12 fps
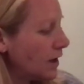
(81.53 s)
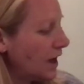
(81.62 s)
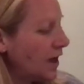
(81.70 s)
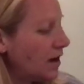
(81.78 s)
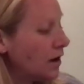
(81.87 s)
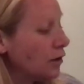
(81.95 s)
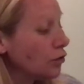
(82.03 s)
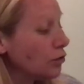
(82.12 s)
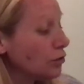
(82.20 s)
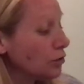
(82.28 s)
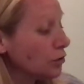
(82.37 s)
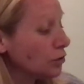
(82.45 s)
and a
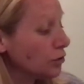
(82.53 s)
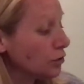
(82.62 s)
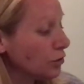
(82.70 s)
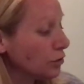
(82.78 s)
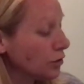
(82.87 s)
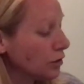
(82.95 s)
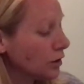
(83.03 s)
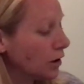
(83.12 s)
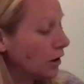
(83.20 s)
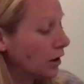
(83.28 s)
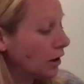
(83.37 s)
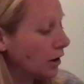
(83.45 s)
R,
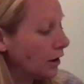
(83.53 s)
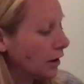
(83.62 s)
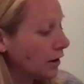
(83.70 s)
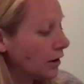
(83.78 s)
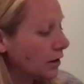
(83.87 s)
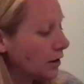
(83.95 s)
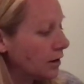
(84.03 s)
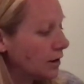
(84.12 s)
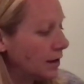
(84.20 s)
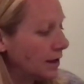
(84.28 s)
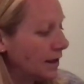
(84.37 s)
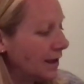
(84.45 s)
R,
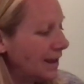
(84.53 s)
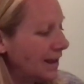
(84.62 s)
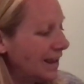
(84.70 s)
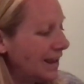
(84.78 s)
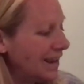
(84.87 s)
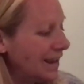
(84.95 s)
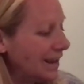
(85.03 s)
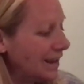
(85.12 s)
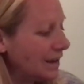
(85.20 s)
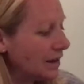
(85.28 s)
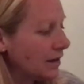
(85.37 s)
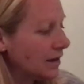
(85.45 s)
I,
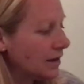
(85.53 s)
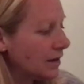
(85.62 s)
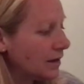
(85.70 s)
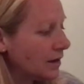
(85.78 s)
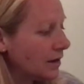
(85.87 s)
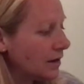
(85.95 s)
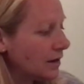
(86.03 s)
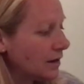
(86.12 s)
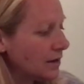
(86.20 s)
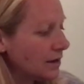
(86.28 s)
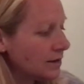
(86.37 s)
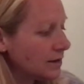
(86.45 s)

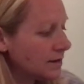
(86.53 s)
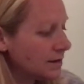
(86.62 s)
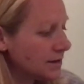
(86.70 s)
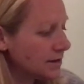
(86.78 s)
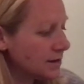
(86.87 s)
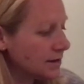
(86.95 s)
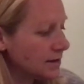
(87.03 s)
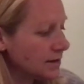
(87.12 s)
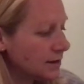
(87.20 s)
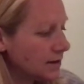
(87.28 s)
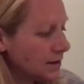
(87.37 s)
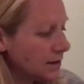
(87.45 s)
T,
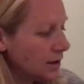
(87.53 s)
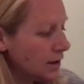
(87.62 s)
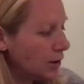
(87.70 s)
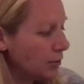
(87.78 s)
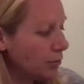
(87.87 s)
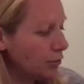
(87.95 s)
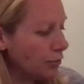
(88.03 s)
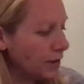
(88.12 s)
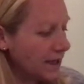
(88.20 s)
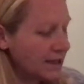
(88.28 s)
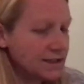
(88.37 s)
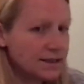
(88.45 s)

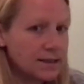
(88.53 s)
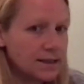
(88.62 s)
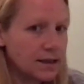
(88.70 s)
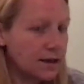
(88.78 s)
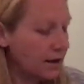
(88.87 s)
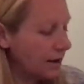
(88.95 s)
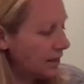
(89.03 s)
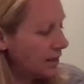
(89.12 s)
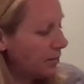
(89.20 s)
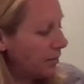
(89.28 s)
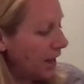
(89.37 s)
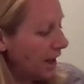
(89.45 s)
Brit. The
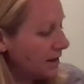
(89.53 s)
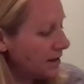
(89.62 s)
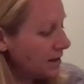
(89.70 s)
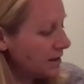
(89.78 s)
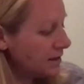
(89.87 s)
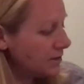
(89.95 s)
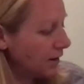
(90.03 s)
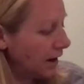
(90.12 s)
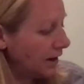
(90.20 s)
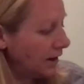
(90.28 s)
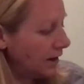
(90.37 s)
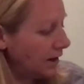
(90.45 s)
blend is right
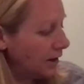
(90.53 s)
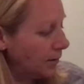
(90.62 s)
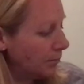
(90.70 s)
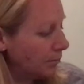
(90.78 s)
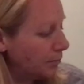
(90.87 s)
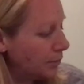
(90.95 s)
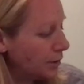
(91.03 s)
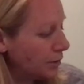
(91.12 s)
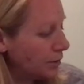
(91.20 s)
here, B,